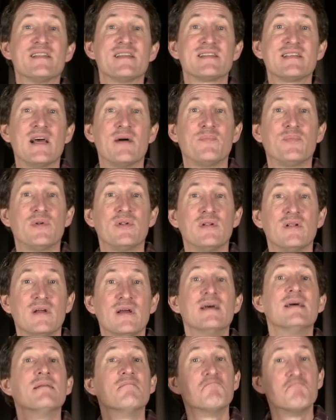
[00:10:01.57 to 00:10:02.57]
in the temple,
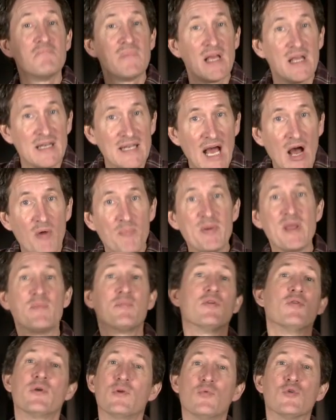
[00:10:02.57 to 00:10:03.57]
and now
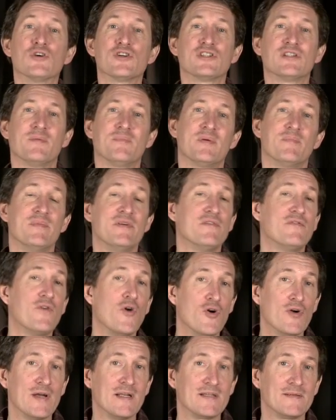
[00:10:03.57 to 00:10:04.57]
people would worship
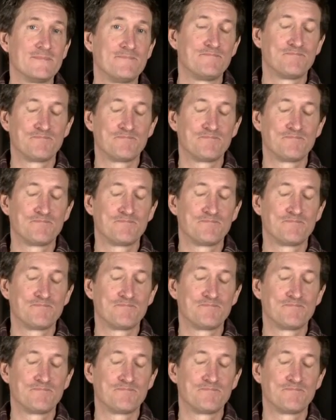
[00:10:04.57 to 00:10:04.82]
before it.